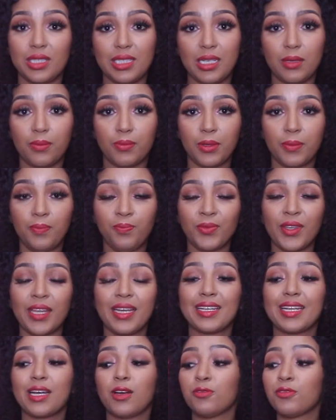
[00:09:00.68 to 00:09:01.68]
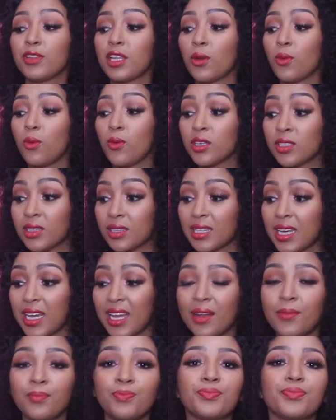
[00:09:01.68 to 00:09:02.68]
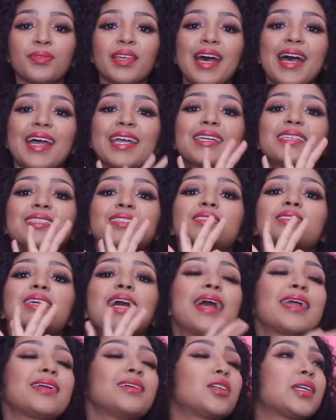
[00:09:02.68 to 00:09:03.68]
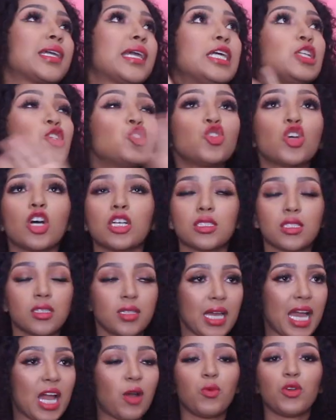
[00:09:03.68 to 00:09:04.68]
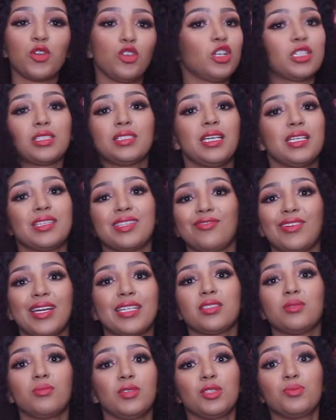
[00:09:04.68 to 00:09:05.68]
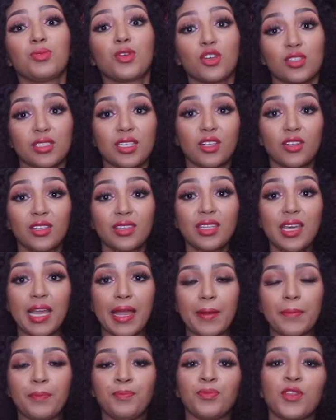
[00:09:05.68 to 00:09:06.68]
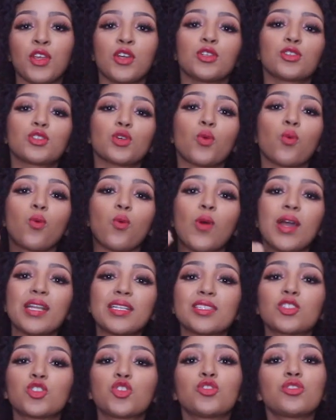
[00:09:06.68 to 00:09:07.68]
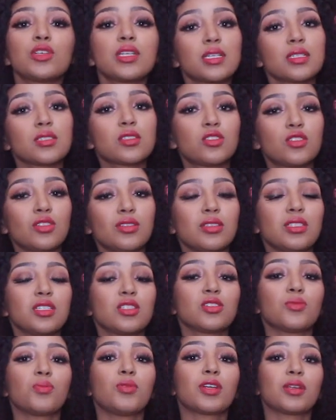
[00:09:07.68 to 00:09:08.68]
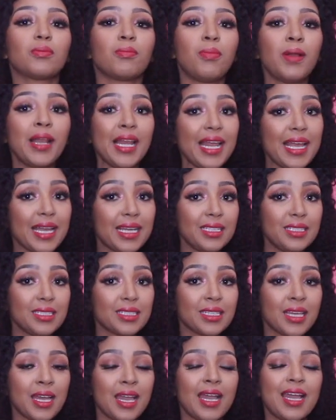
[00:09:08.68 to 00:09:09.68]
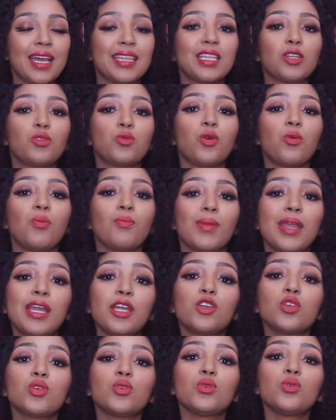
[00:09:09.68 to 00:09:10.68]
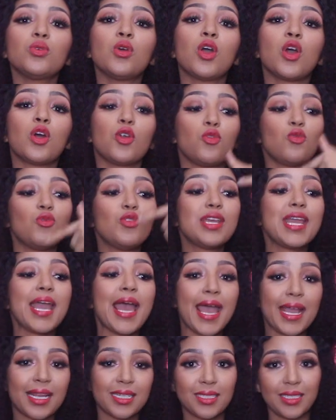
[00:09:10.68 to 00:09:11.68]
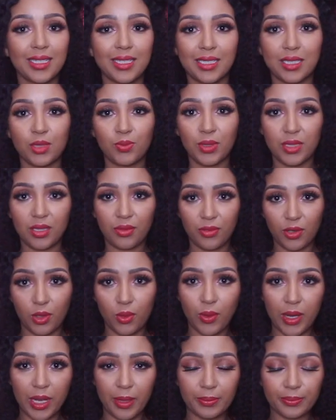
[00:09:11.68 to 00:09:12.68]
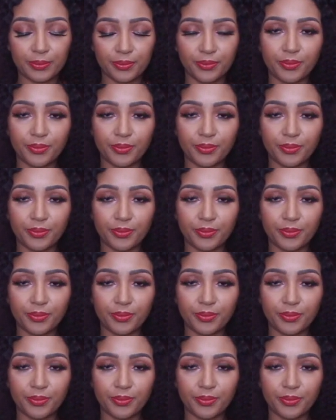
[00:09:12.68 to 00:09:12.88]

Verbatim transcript: sleep. Now, if they weren't there, I I kid you not, I would not take the vitamins because they're not there. So what triggers do you need to put in place that will make you react in a specific way?